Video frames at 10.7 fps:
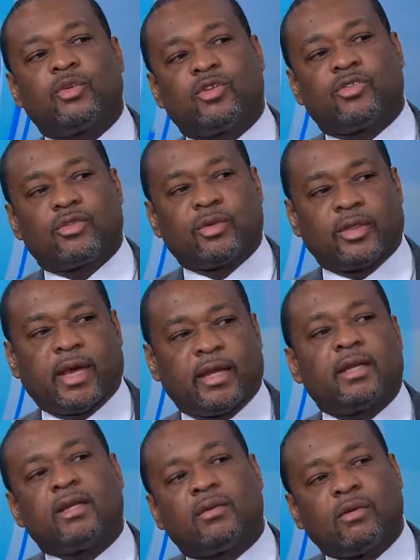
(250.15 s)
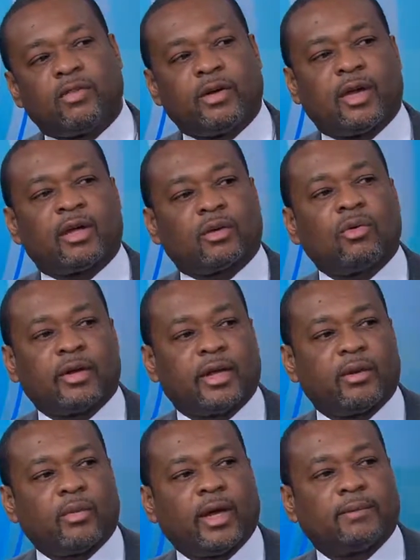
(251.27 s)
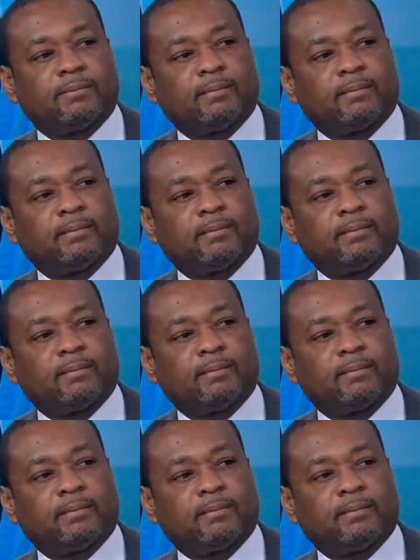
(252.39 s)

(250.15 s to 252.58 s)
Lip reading: we were just doing that in a very uncoordinated way.